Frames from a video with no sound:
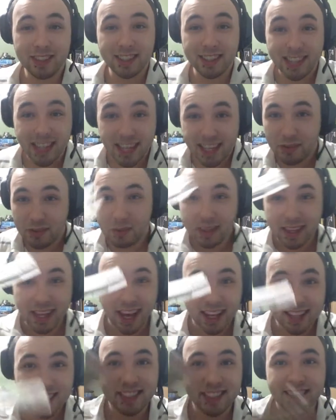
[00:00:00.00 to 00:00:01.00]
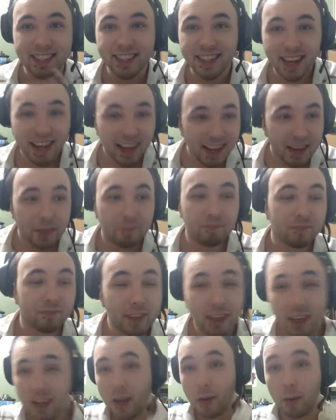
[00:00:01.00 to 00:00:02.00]
kids with guns, and
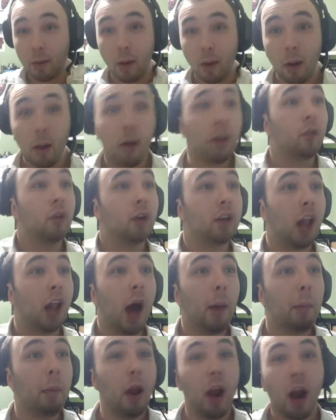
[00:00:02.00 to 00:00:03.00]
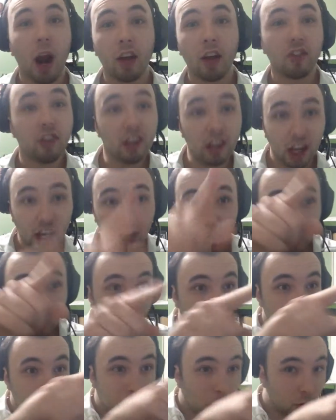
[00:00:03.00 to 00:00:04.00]
looking up, I see like a
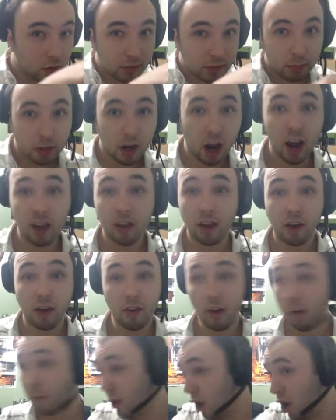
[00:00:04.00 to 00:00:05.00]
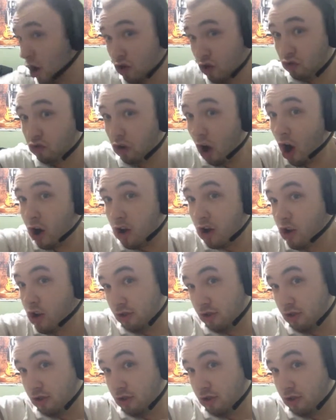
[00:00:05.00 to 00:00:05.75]
guy bolting behind cover, and I'm like, Sean!